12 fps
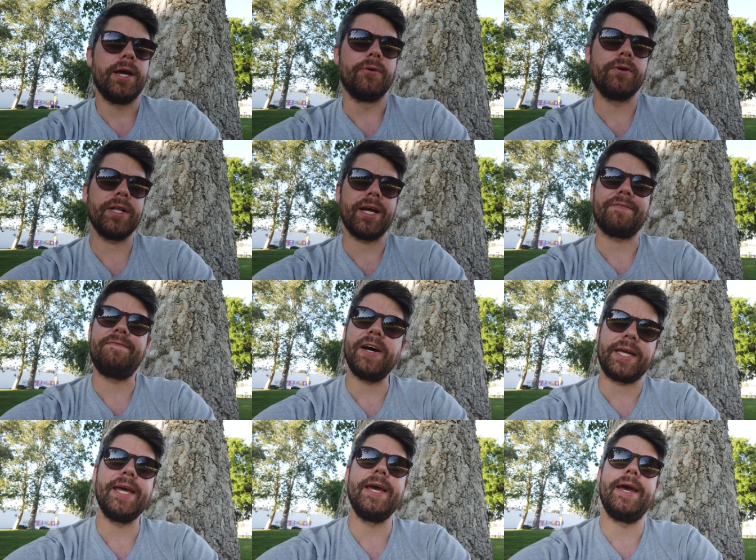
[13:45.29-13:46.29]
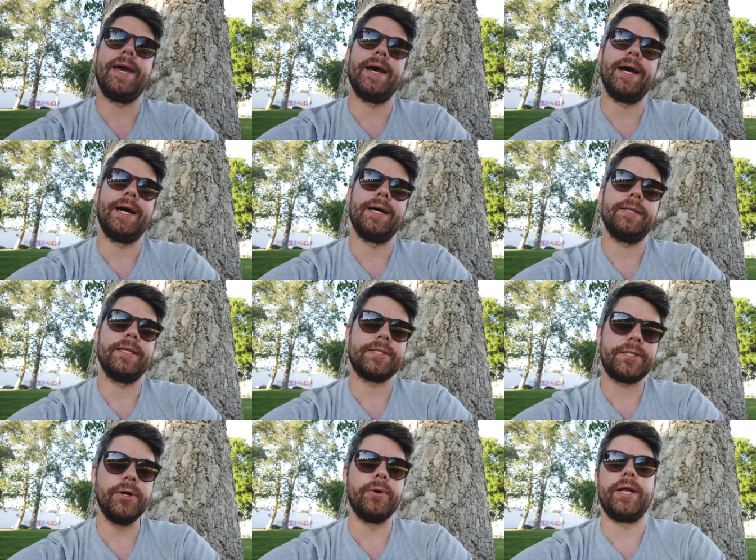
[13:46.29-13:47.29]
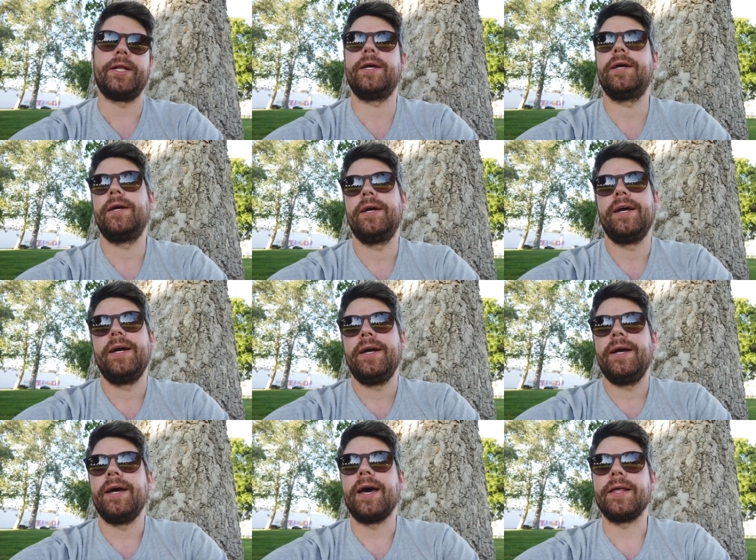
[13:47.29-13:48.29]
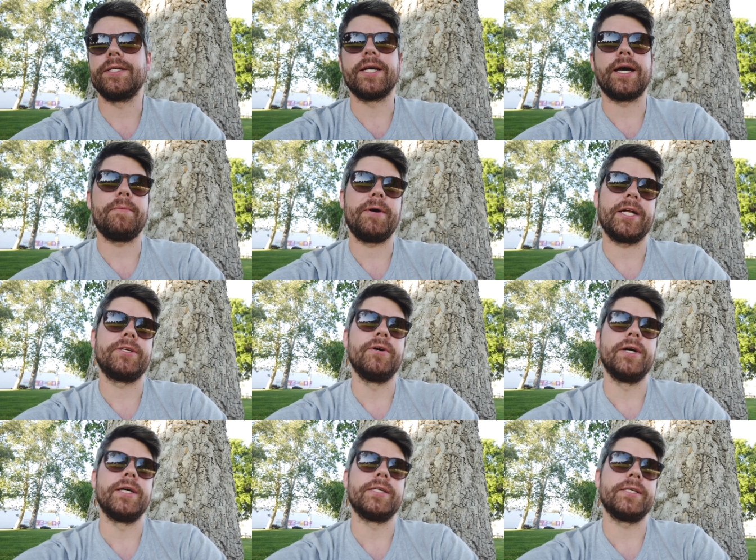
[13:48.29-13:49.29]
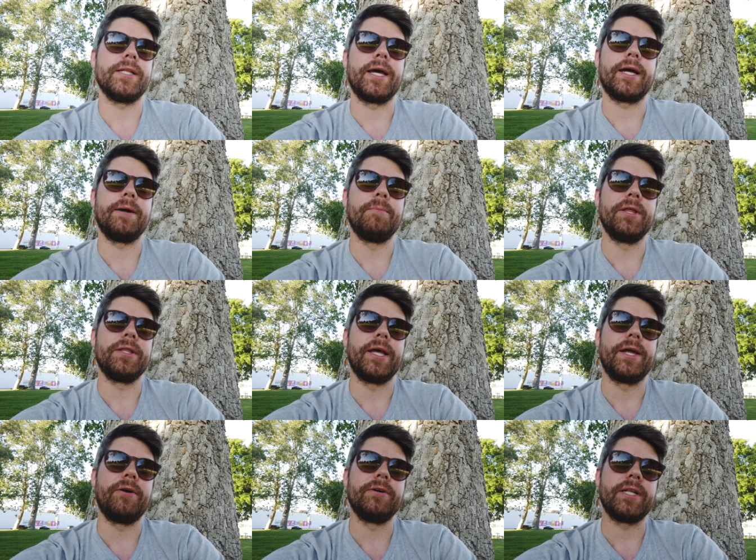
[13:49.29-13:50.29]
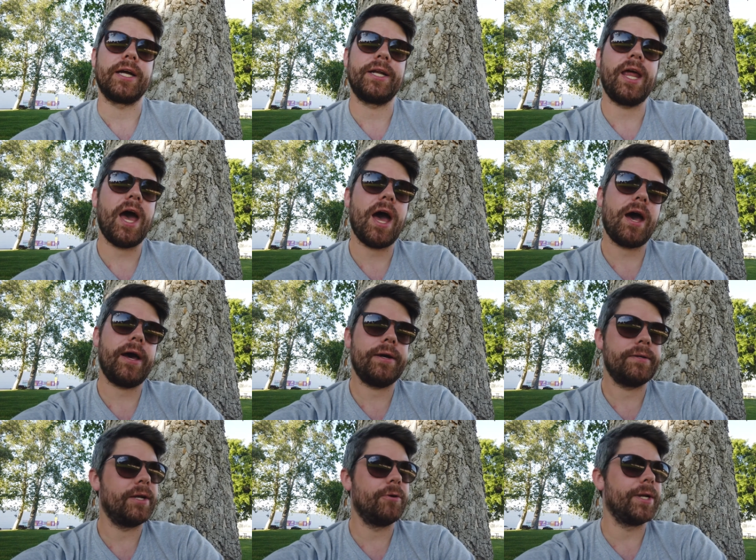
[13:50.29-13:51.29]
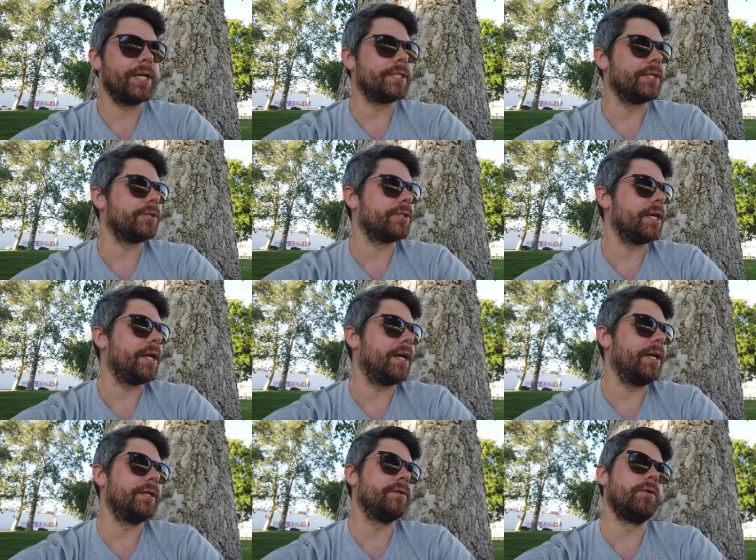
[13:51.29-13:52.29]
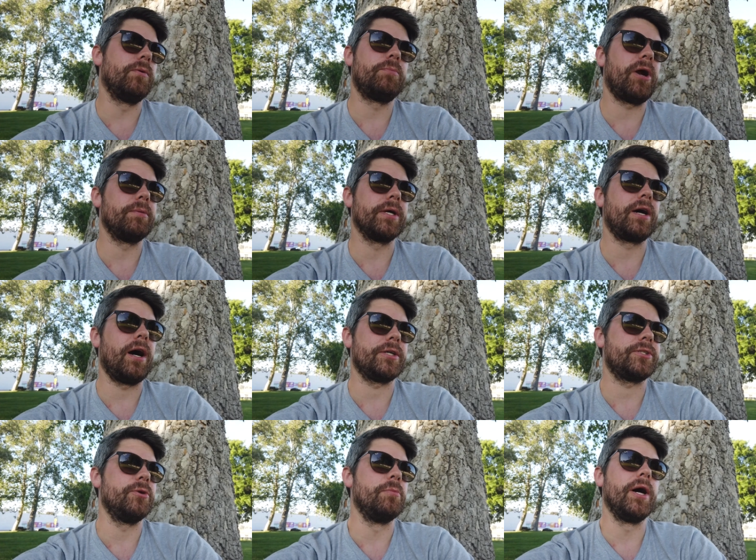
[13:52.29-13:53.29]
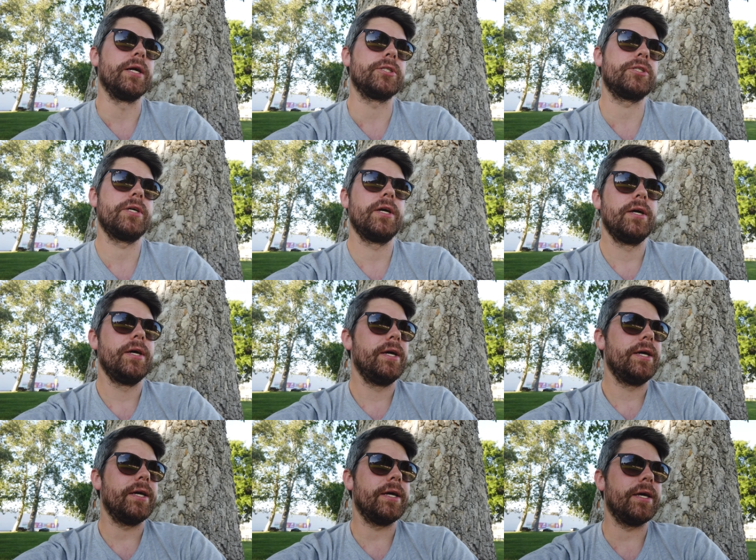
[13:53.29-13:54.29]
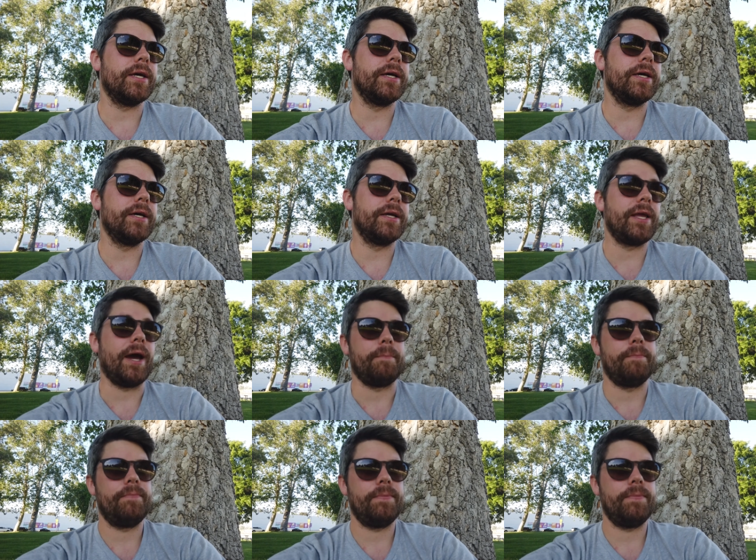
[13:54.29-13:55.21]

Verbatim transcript: And we're like, fuck yeah, let's do it. And as he got back to us like a month later, like, nah, nobody's interested in it. It will probably cost too much. Uh, yeah.